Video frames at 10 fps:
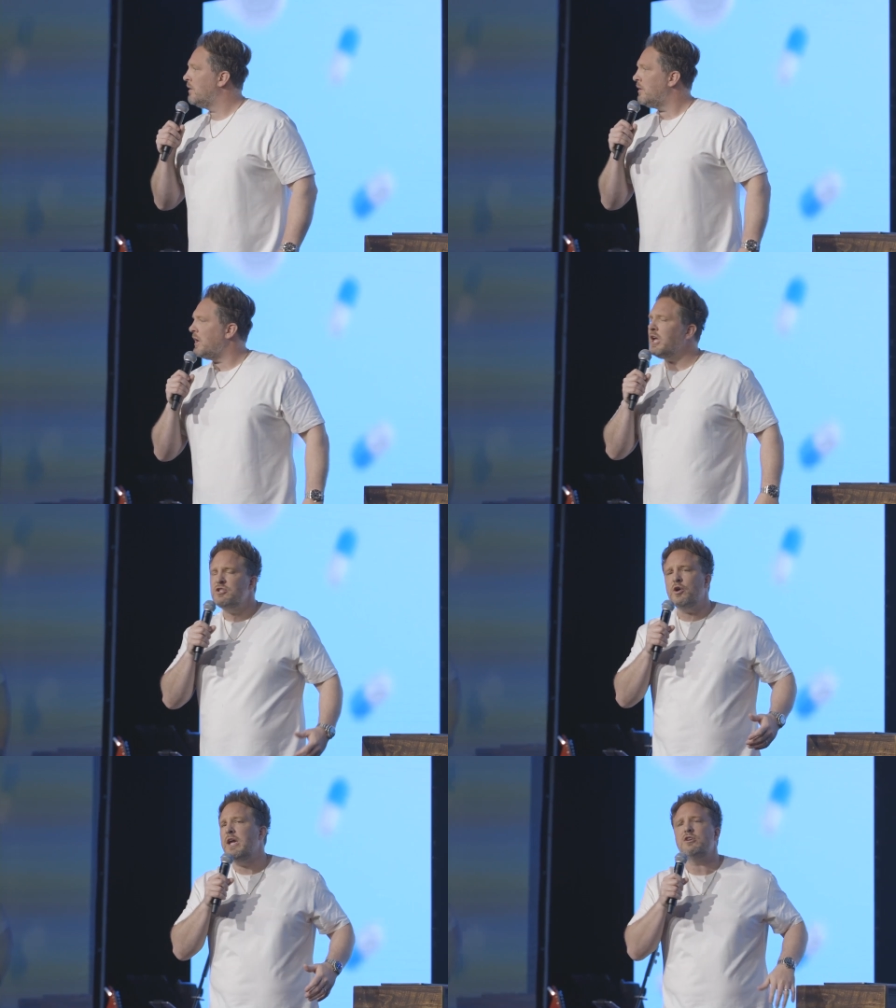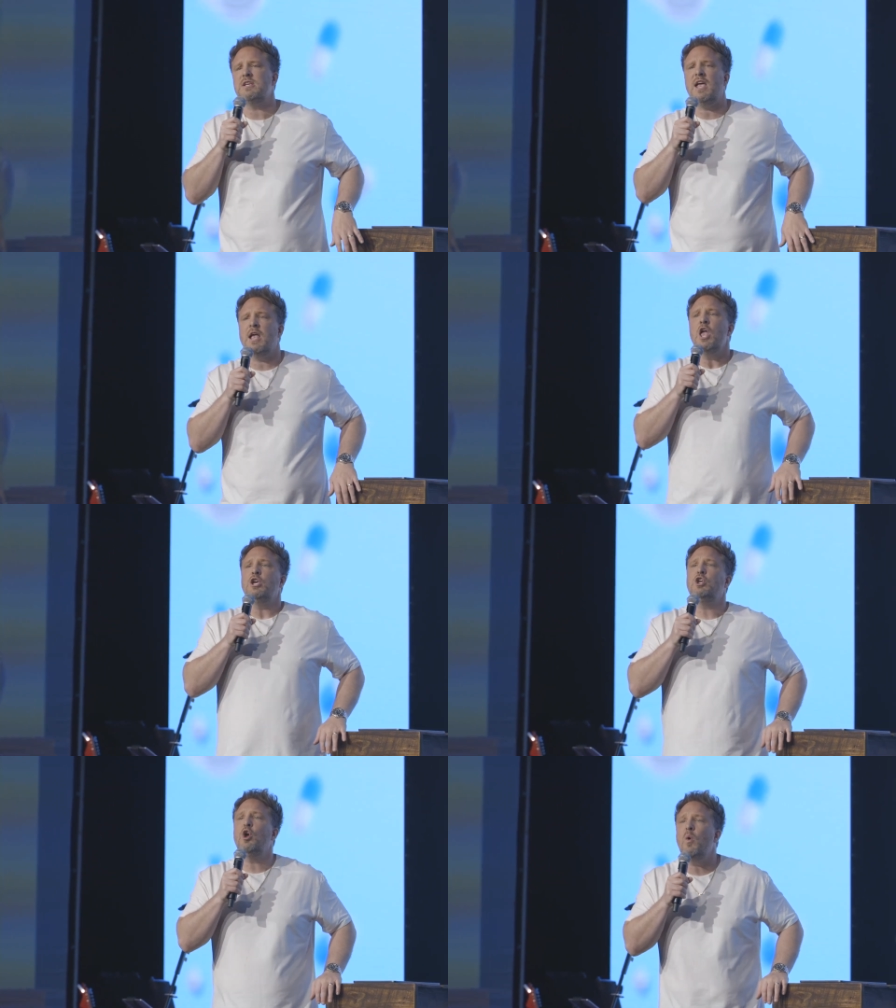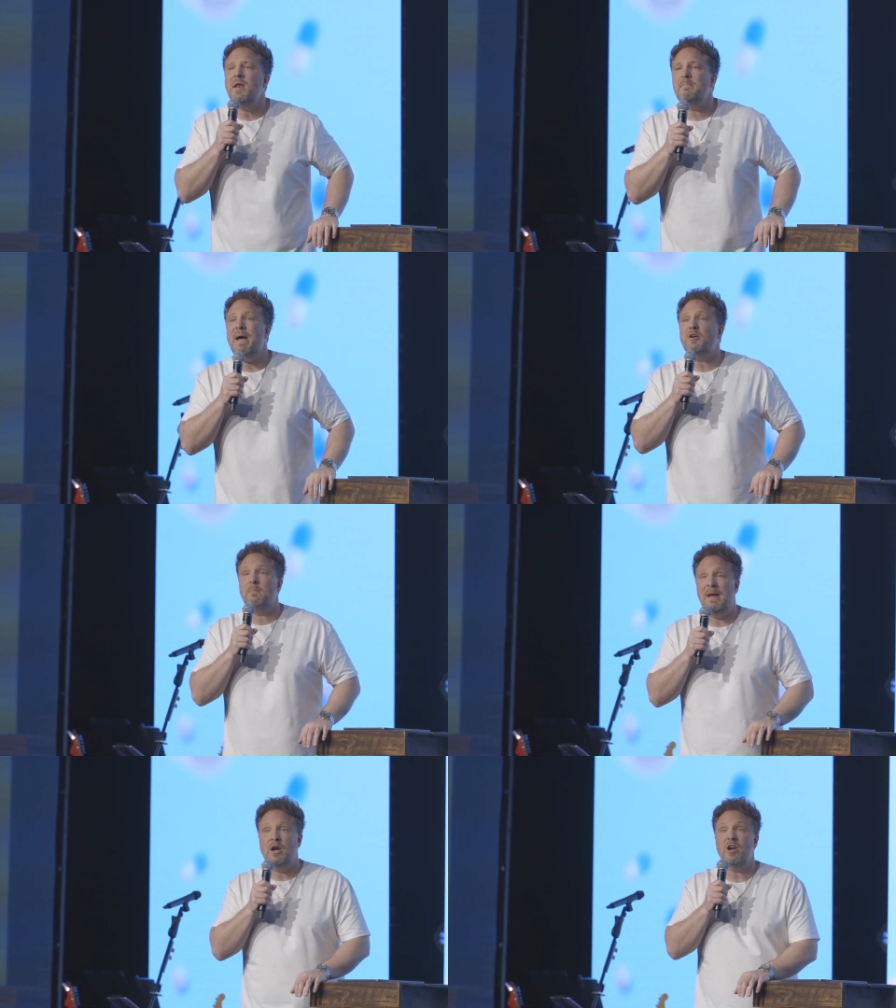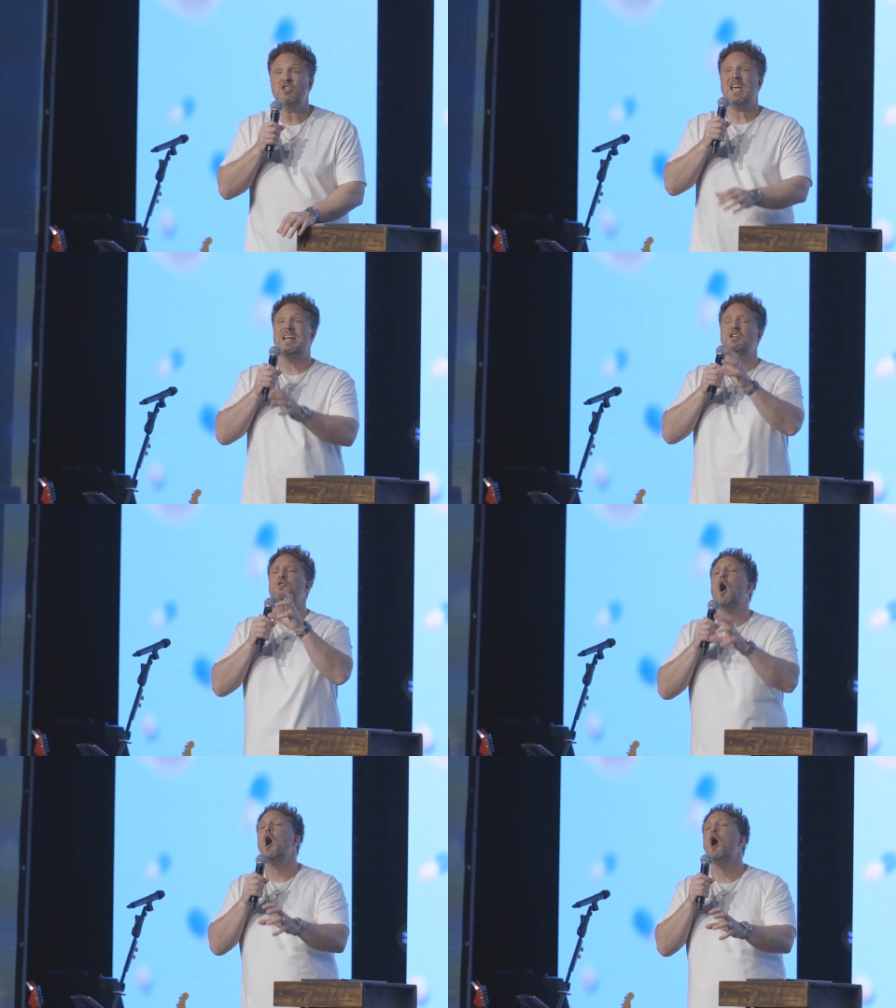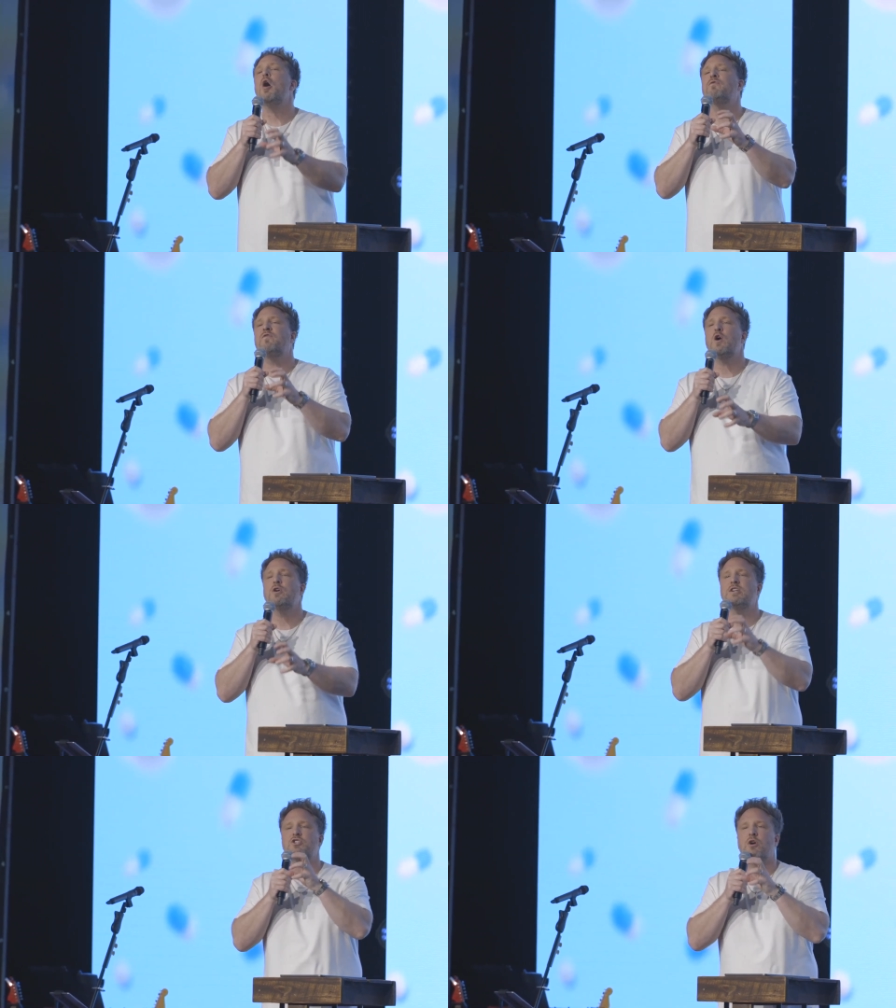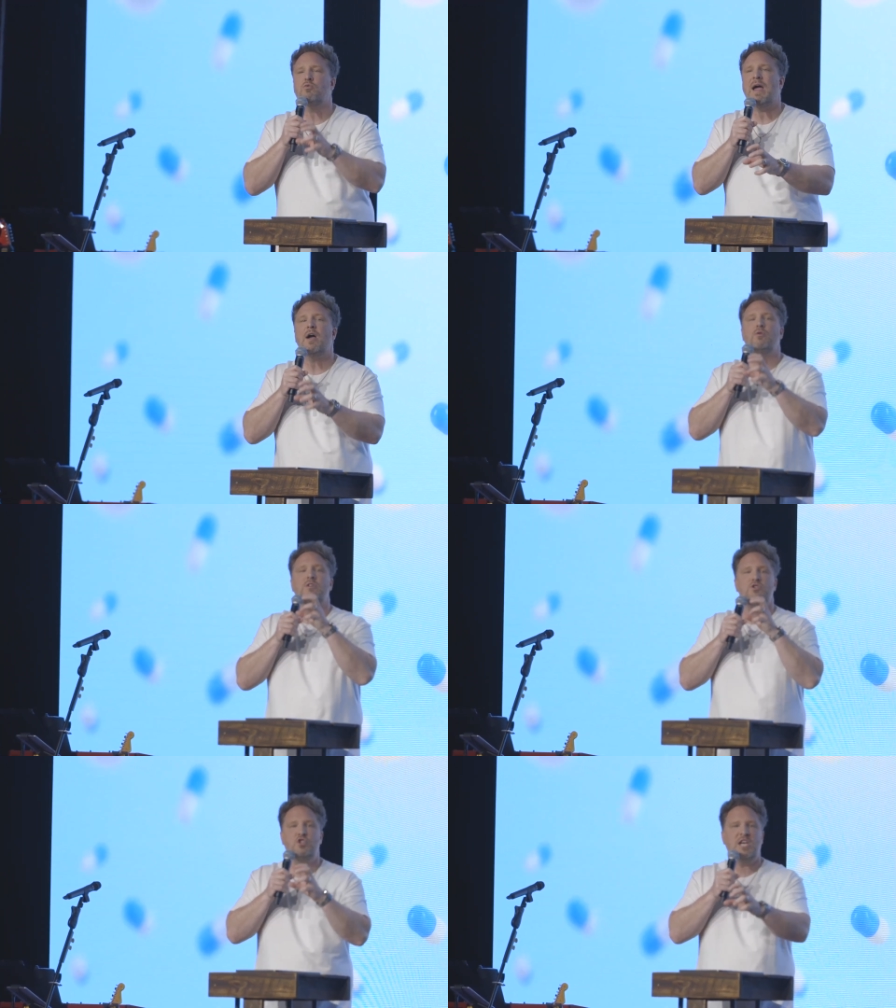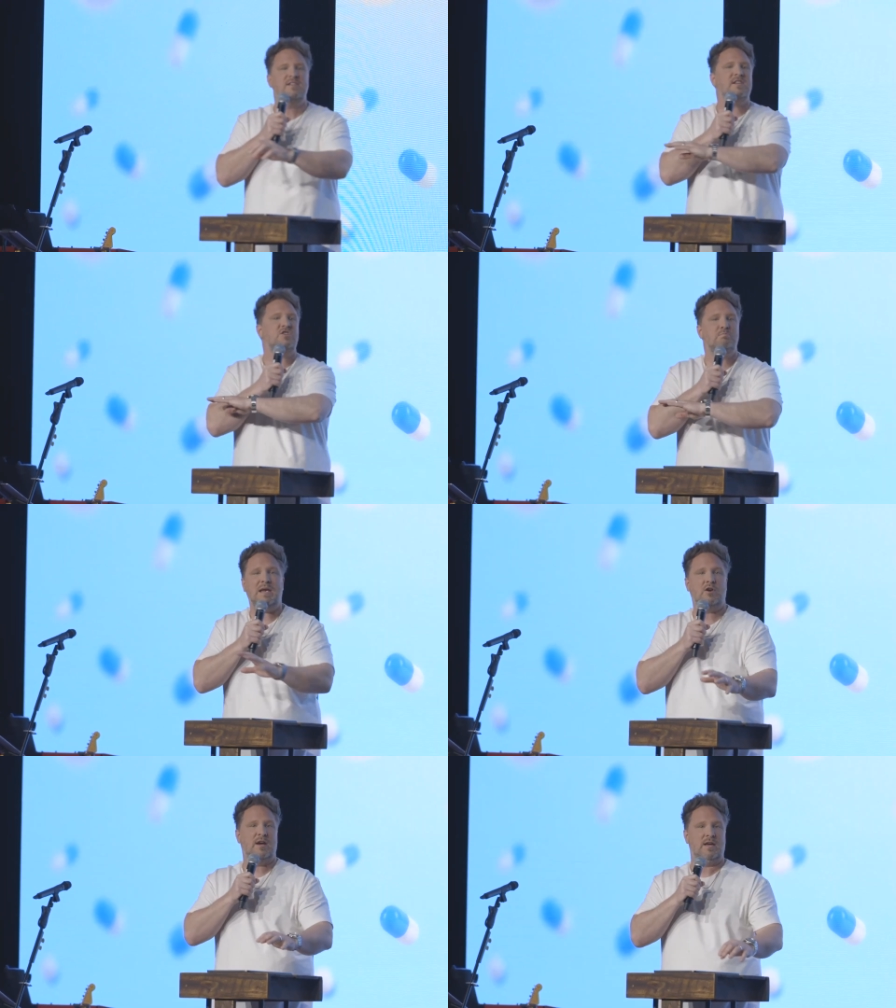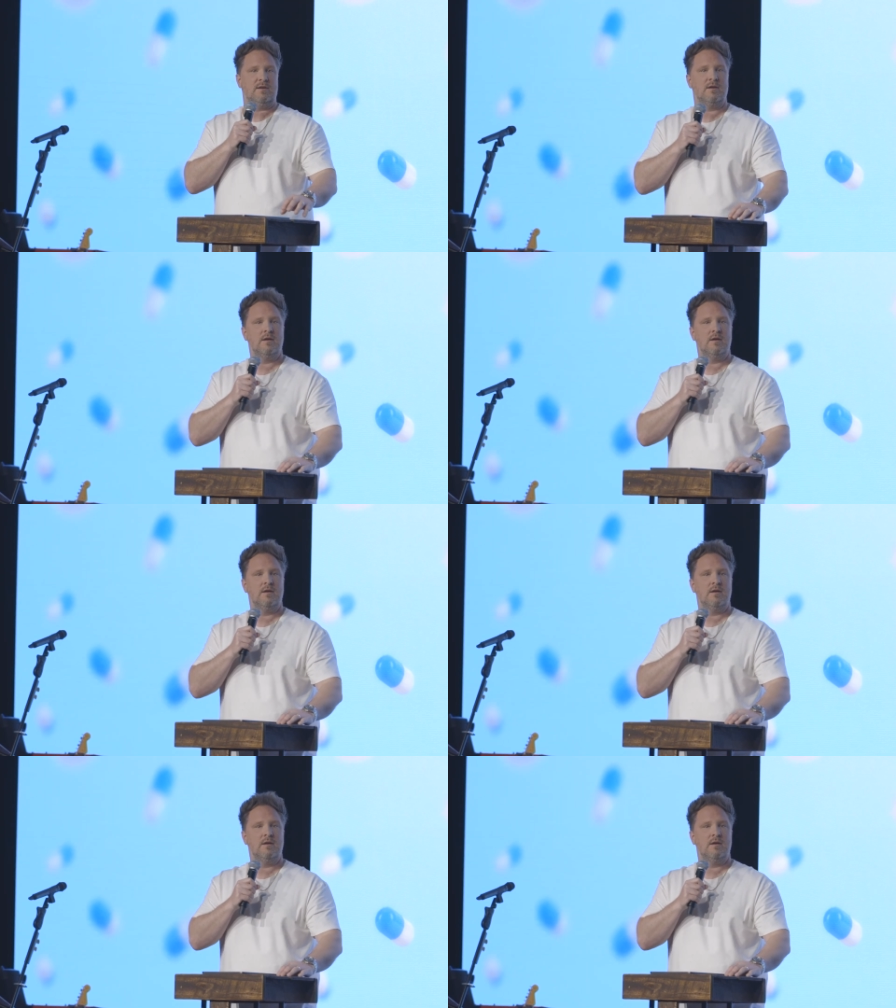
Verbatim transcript: And so here's the thing you want a better marriage, it is all focused around Jesus, period.